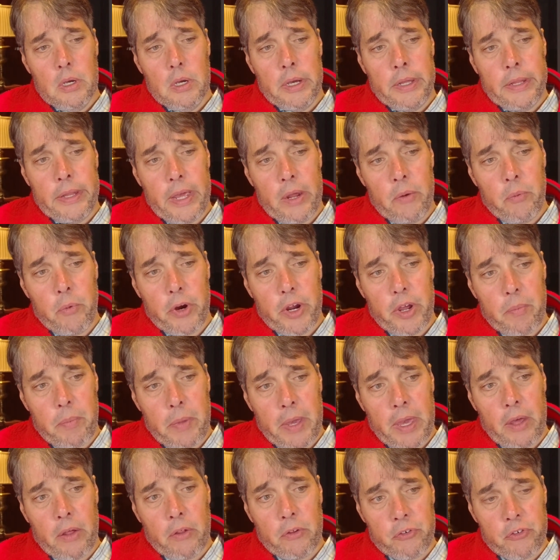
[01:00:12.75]
And then we're going to
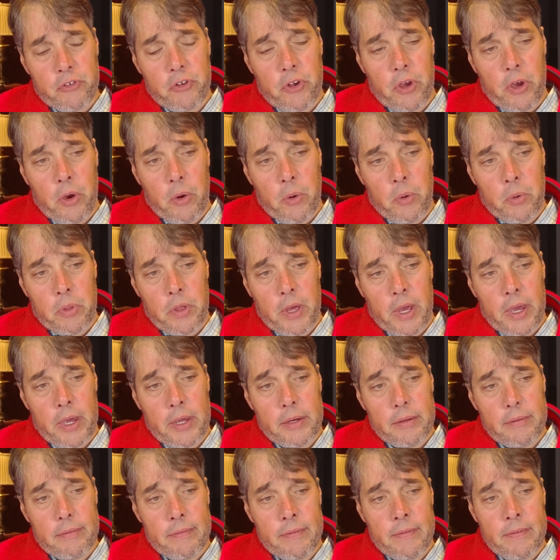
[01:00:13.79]
be able to show
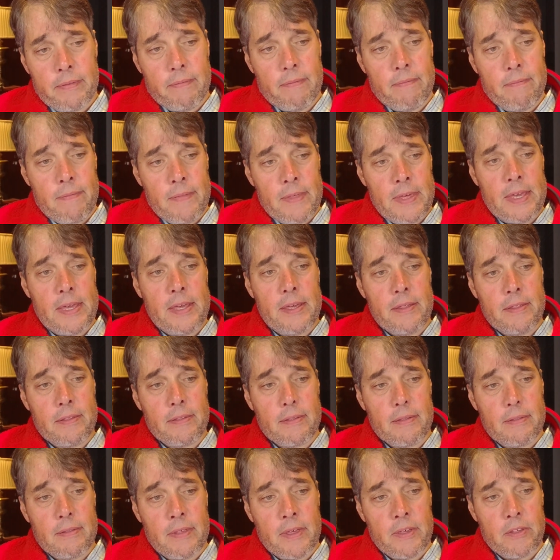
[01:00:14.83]
that
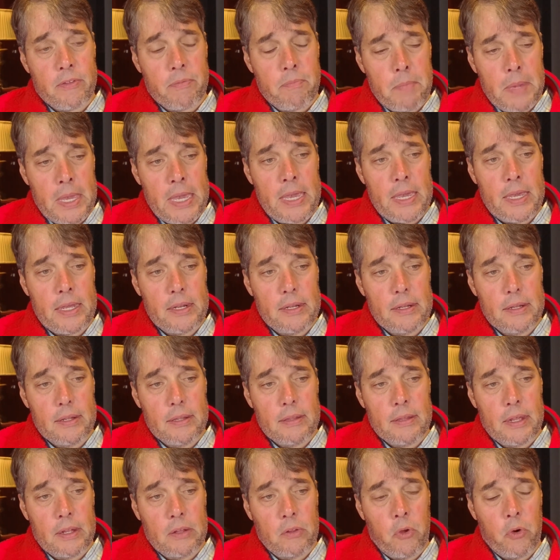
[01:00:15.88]
this meat
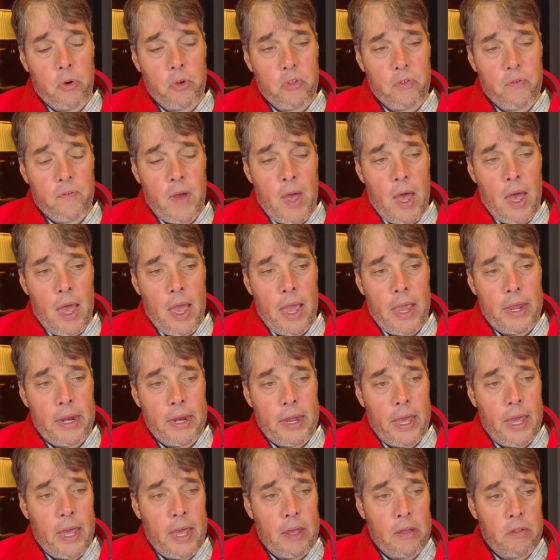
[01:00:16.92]
that looks fine
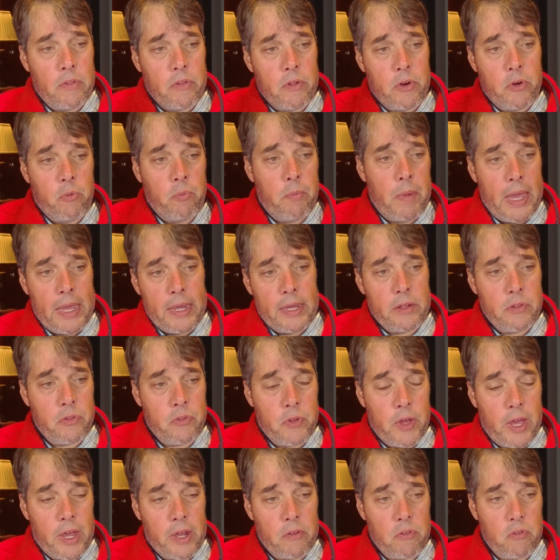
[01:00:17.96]
has an
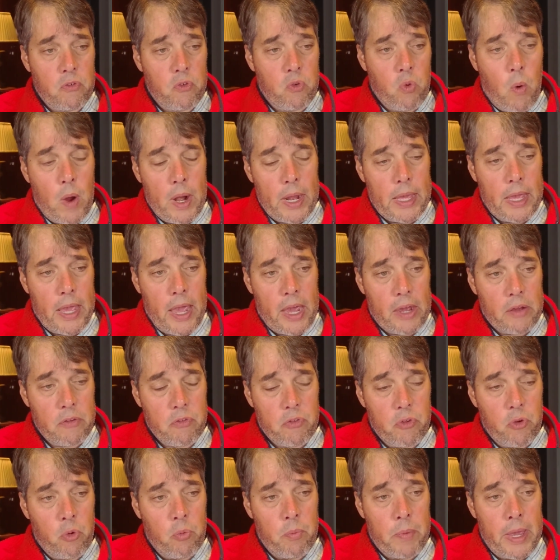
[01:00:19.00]
omega-6
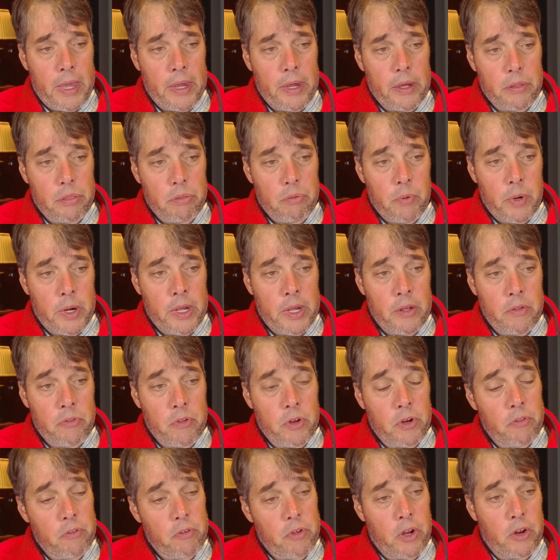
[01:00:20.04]
20x
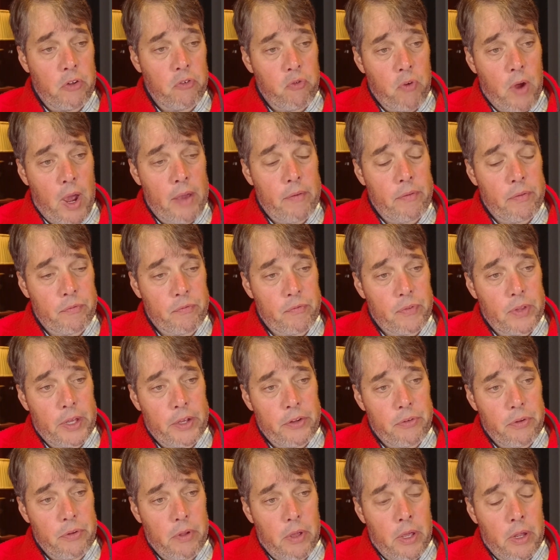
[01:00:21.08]
omega-3s, and is going to drive
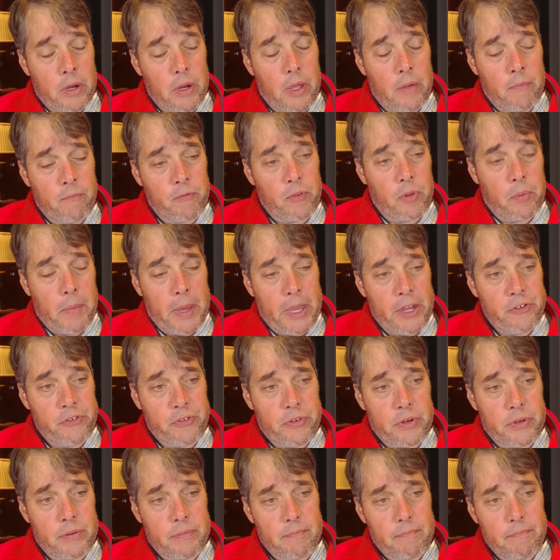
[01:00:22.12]
inflation and
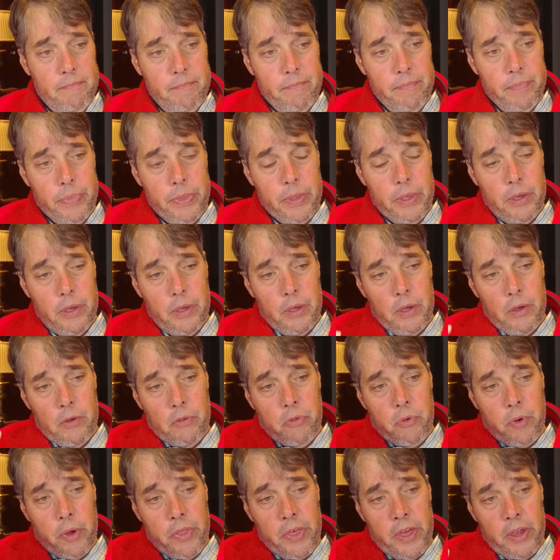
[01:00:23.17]
inflammation.
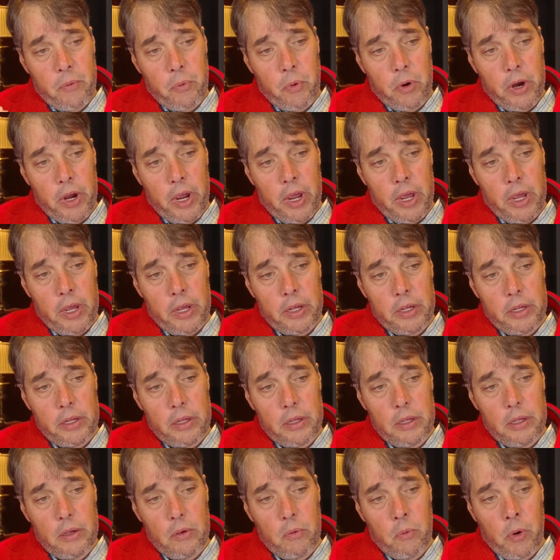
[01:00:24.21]
So I think
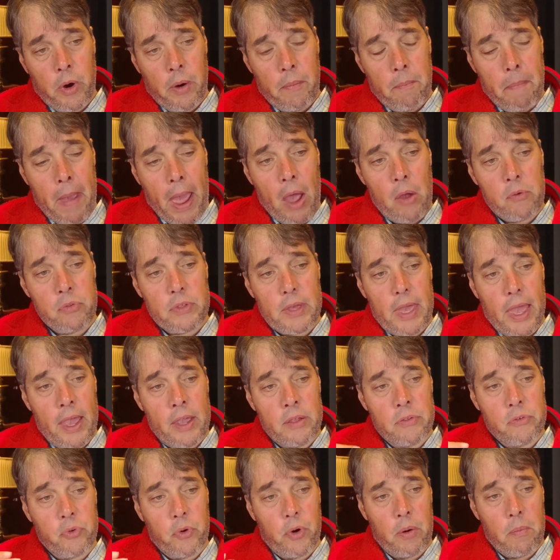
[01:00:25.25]
we're about to
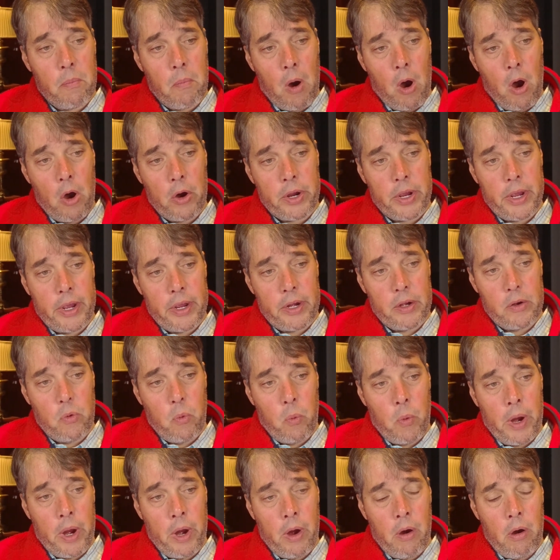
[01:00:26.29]
enter a market
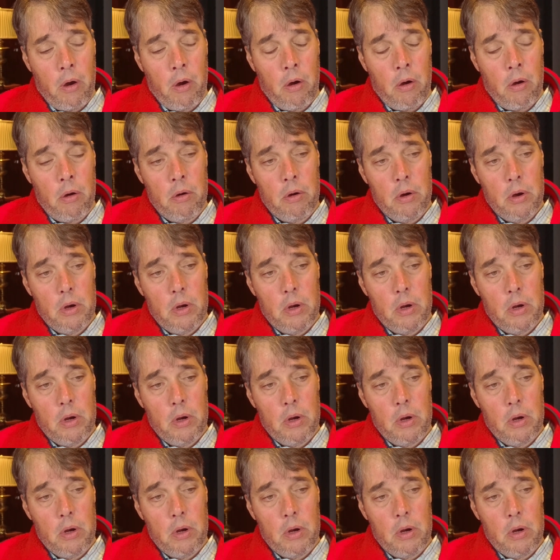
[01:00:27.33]
where